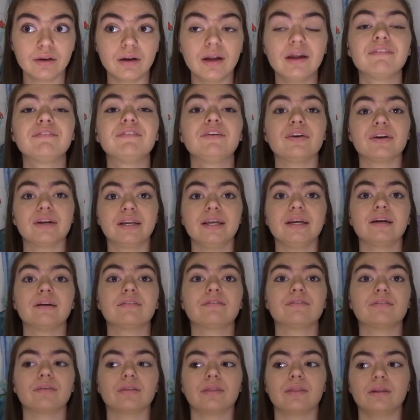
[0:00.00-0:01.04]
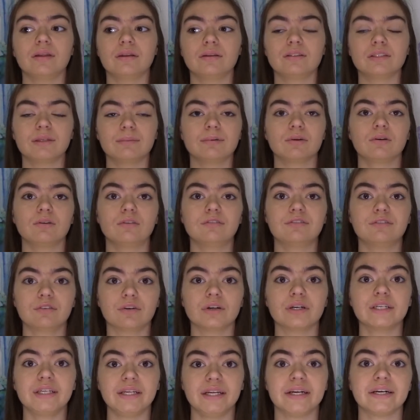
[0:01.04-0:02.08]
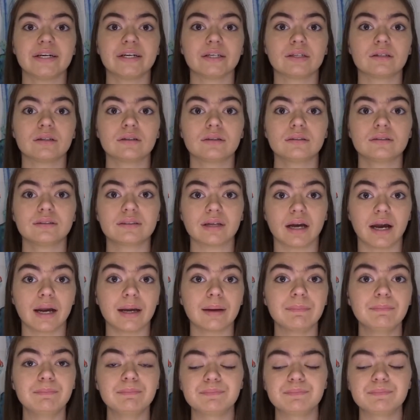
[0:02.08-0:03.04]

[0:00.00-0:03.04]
If you're here for the typical four year time.